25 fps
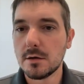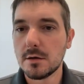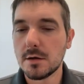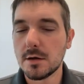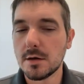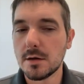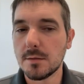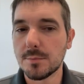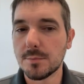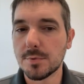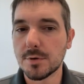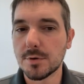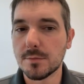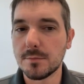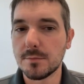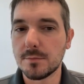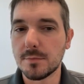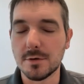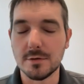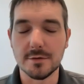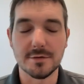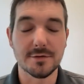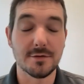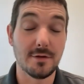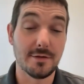
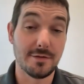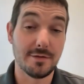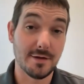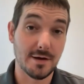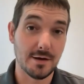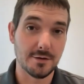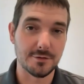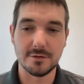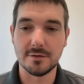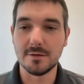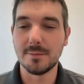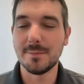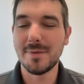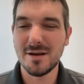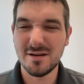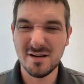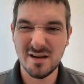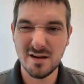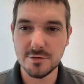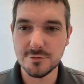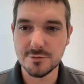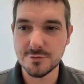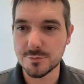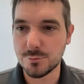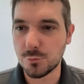about
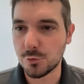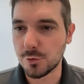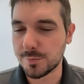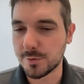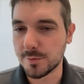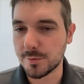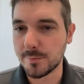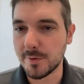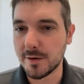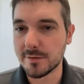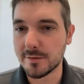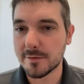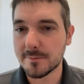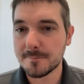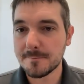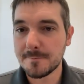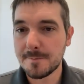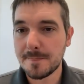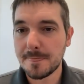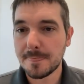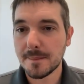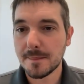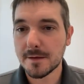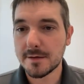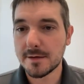100 more per month.
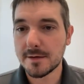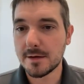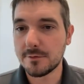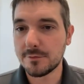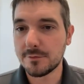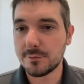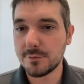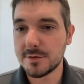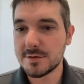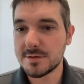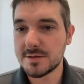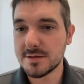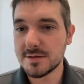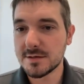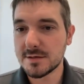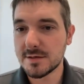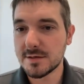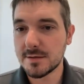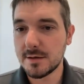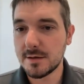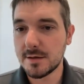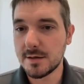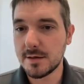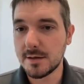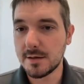Now, if we
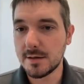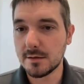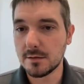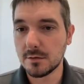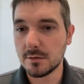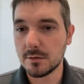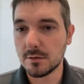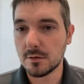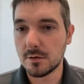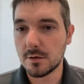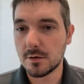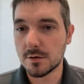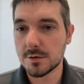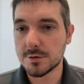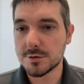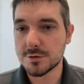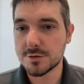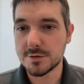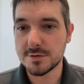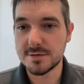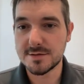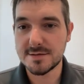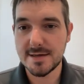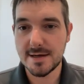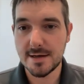did a
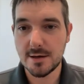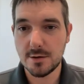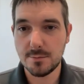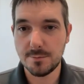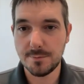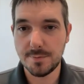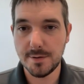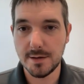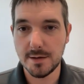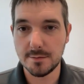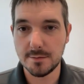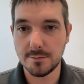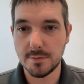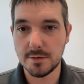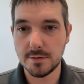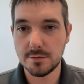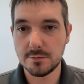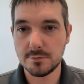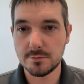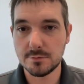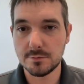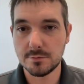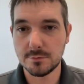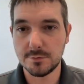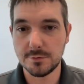larger down
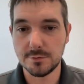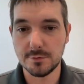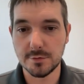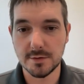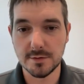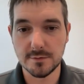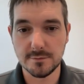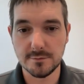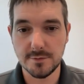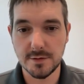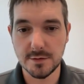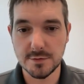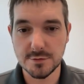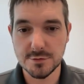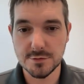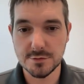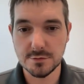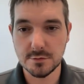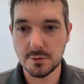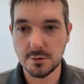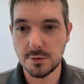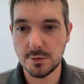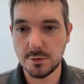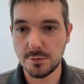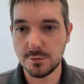payment, we'll do a
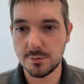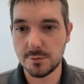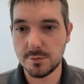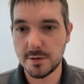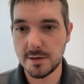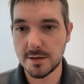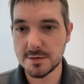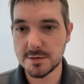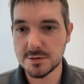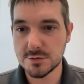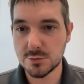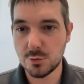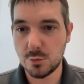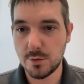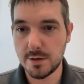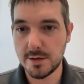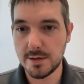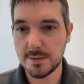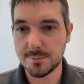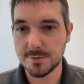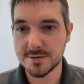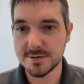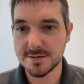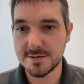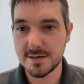conventional loan at
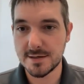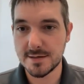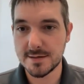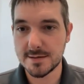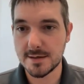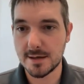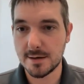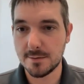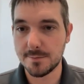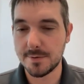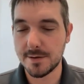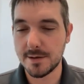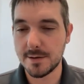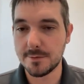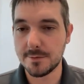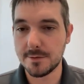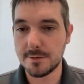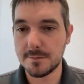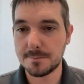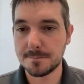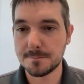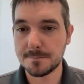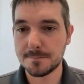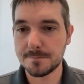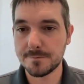20% down payment.